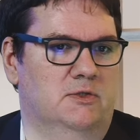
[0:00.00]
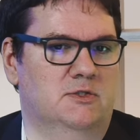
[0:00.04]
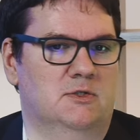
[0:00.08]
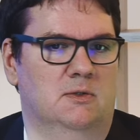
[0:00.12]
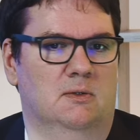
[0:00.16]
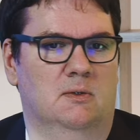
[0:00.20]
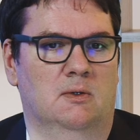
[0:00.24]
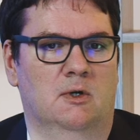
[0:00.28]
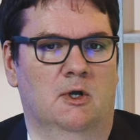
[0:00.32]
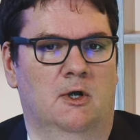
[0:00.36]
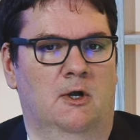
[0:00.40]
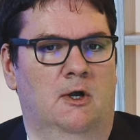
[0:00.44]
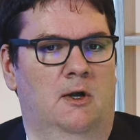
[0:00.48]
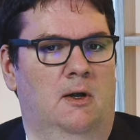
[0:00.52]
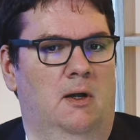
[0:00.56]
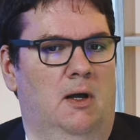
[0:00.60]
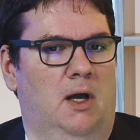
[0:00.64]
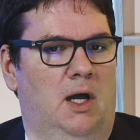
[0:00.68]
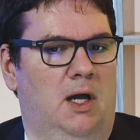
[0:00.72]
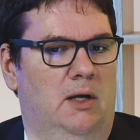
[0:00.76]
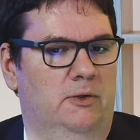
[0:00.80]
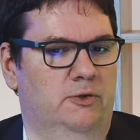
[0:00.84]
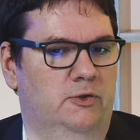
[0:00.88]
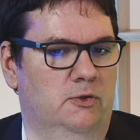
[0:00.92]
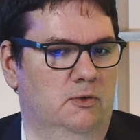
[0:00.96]
So
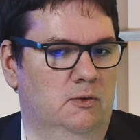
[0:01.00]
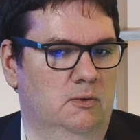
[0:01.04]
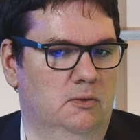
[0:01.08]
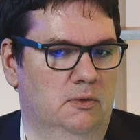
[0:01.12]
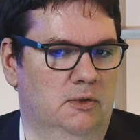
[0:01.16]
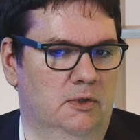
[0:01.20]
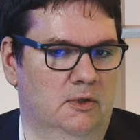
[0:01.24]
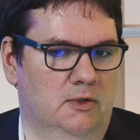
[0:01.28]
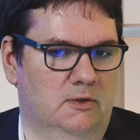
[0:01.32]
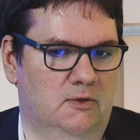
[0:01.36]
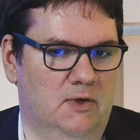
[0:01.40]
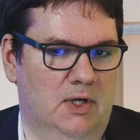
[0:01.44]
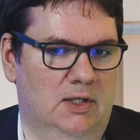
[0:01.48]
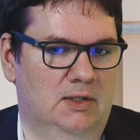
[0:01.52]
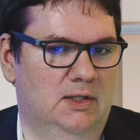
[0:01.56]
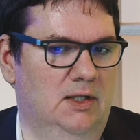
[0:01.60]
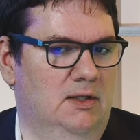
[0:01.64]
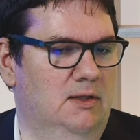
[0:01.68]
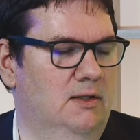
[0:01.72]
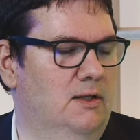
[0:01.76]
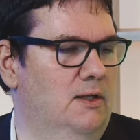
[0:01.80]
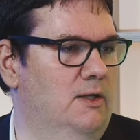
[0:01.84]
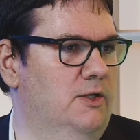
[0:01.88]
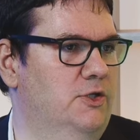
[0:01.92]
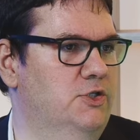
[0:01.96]
how to do the threat
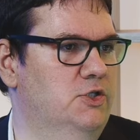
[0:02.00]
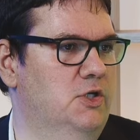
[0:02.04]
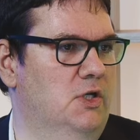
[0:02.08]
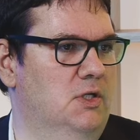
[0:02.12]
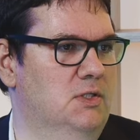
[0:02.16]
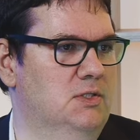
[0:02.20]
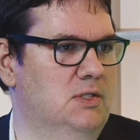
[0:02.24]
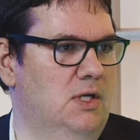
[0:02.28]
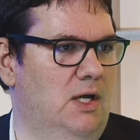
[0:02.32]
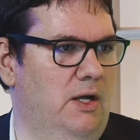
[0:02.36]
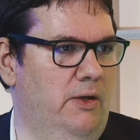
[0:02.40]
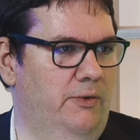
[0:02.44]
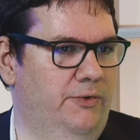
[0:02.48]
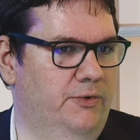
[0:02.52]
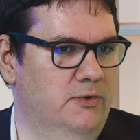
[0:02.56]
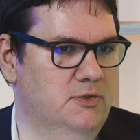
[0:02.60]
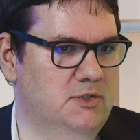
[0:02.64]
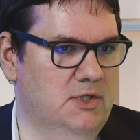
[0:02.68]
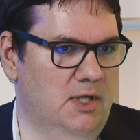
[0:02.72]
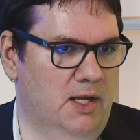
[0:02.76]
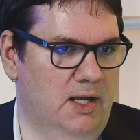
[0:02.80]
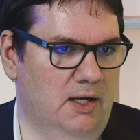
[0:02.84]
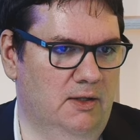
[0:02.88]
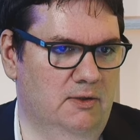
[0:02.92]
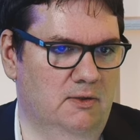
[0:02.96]
intelligence, how to
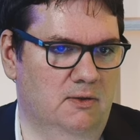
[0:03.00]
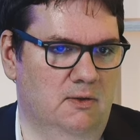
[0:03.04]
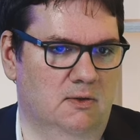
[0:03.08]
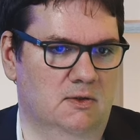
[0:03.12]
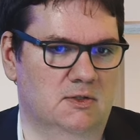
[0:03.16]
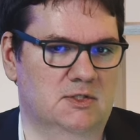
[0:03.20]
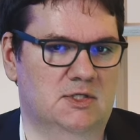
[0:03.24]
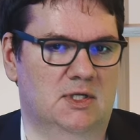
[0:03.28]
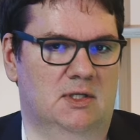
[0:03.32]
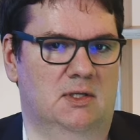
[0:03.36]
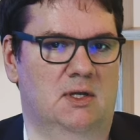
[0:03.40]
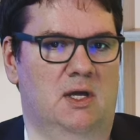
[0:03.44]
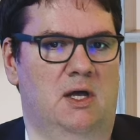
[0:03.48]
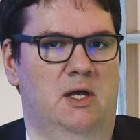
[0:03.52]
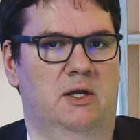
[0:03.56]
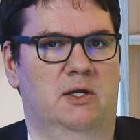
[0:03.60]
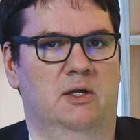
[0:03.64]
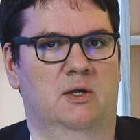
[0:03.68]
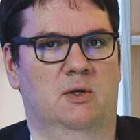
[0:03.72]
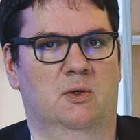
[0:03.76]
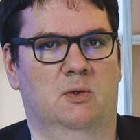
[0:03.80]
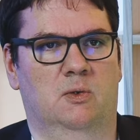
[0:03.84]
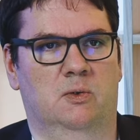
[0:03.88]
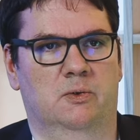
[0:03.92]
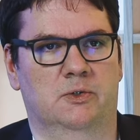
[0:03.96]
select the
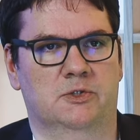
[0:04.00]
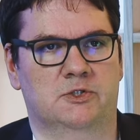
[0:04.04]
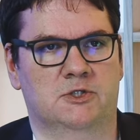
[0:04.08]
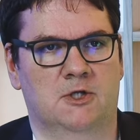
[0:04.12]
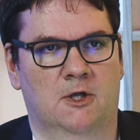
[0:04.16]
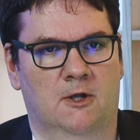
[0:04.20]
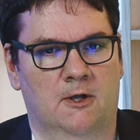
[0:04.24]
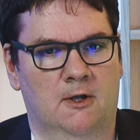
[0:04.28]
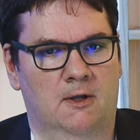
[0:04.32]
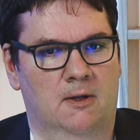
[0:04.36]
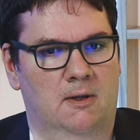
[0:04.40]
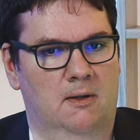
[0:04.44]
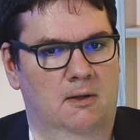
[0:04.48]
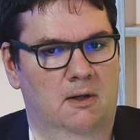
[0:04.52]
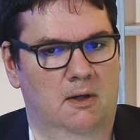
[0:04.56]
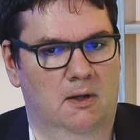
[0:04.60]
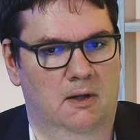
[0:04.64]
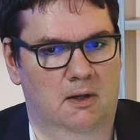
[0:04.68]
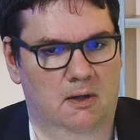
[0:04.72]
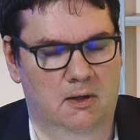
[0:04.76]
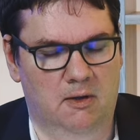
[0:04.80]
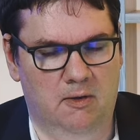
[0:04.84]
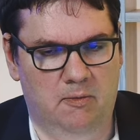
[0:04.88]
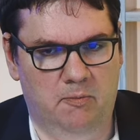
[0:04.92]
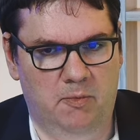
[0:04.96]
scenarios,
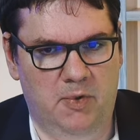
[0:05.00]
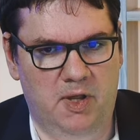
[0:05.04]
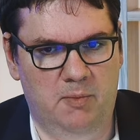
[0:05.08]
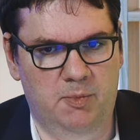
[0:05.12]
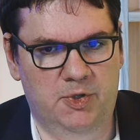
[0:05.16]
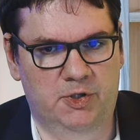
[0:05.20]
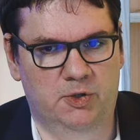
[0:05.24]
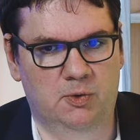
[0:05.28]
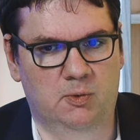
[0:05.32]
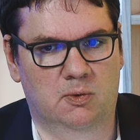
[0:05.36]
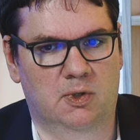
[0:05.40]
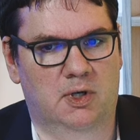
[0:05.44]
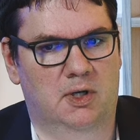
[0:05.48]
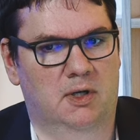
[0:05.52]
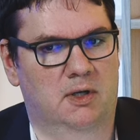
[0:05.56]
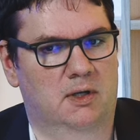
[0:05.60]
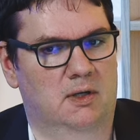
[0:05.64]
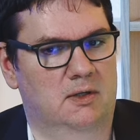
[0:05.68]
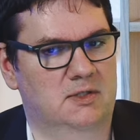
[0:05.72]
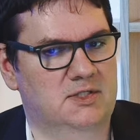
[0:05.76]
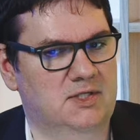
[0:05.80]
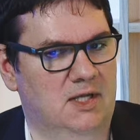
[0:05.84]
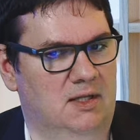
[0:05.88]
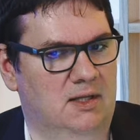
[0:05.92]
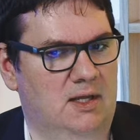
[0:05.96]
maybe do
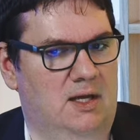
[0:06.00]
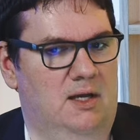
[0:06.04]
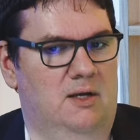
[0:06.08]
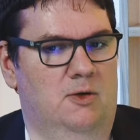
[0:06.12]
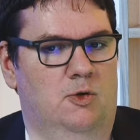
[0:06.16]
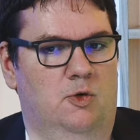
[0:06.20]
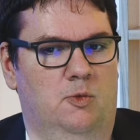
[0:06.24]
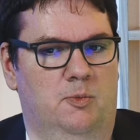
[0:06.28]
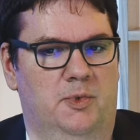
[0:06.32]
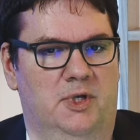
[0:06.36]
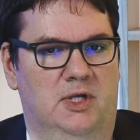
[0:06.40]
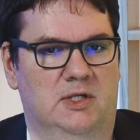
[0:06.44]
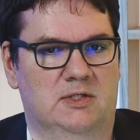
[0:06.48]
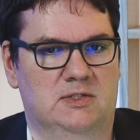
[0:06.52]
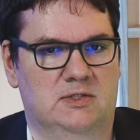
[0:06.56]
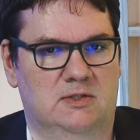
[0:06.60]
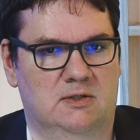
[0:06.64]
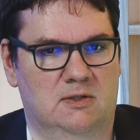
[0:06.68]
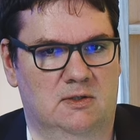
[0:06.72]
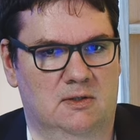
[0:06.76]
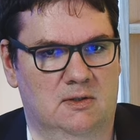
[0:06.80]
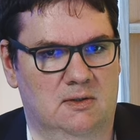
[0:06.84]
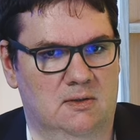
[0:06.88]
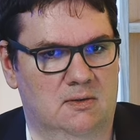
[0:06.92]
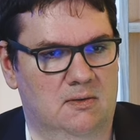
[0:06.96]
a scenario-based
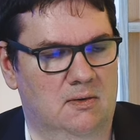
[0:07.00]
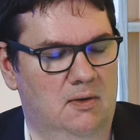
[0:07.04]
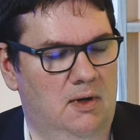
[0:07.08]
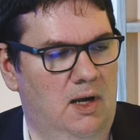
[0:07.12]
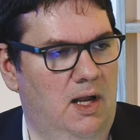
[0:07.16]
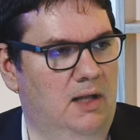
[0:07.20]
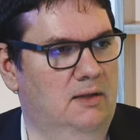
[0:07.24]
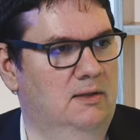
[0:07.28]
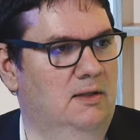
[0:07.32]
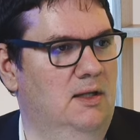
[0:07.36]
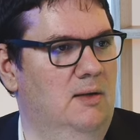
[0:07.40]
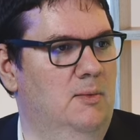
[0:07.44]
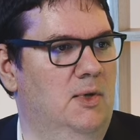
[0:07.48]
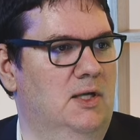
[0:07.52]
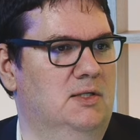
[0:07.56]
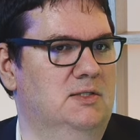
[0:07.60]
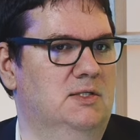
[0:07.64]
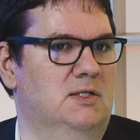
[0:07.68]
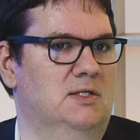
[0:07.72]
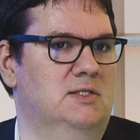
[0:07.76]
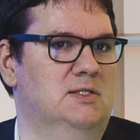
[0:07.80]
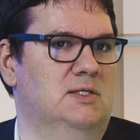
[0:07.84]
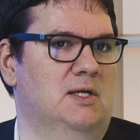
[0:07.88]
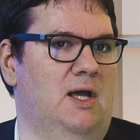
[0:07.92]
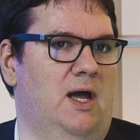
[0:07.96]
red team
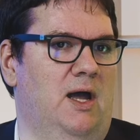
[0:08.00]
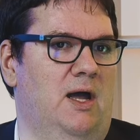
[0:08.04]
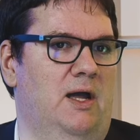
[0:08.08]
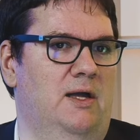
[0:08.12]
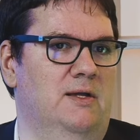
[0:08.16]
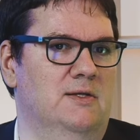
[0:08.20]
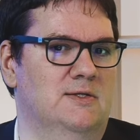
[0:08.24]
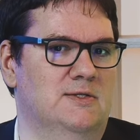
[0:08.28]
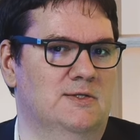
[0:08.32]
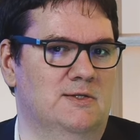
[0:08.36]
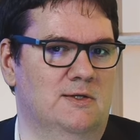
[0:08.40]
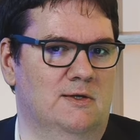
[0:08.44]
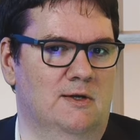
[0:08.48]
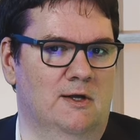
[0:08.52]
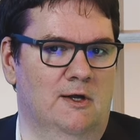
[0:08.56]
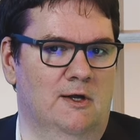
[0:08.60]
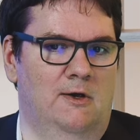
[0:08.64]
exercise,